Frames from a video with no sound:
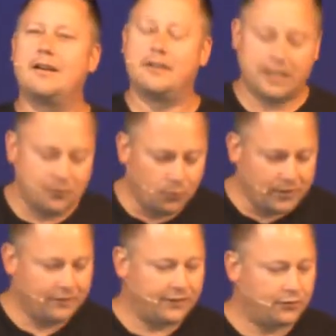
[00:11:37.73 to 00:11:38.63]
in
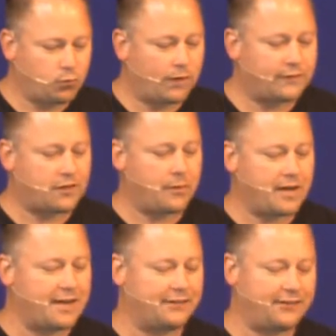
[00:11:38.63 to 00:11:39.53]
realness what's going
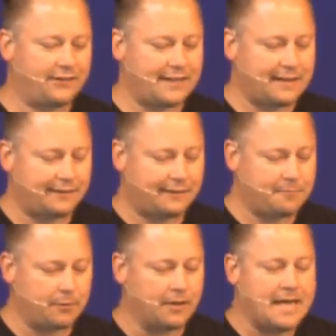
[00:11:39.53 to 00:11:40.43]
on. It's just that
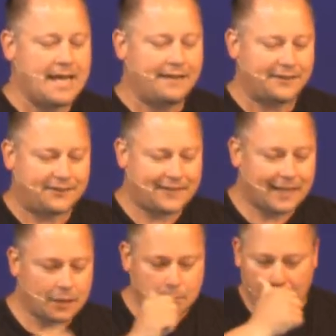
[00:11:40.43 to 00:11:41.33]
simple. The
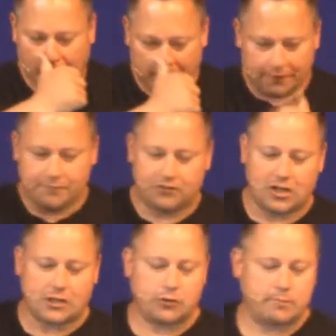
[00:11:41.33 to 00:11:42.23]
second mark of
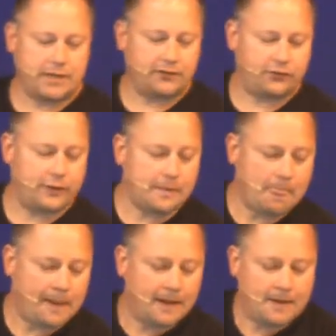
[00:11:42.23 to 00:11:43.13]
genuine ministry,
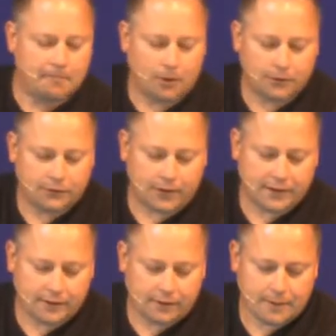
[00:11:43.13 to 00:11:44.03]
Paul goes on
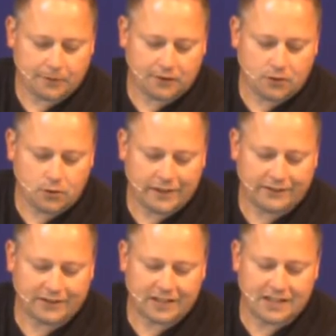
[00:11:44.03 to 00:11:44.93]
here, number two is
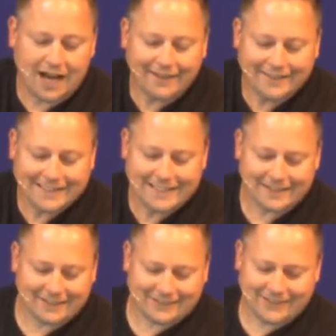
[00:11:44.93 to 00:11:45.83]
godly
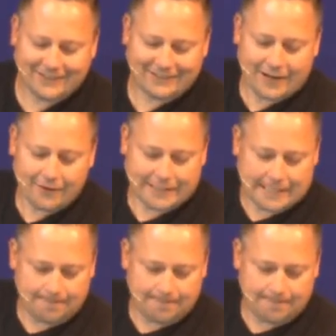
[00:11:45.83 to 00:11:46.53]
sincerity.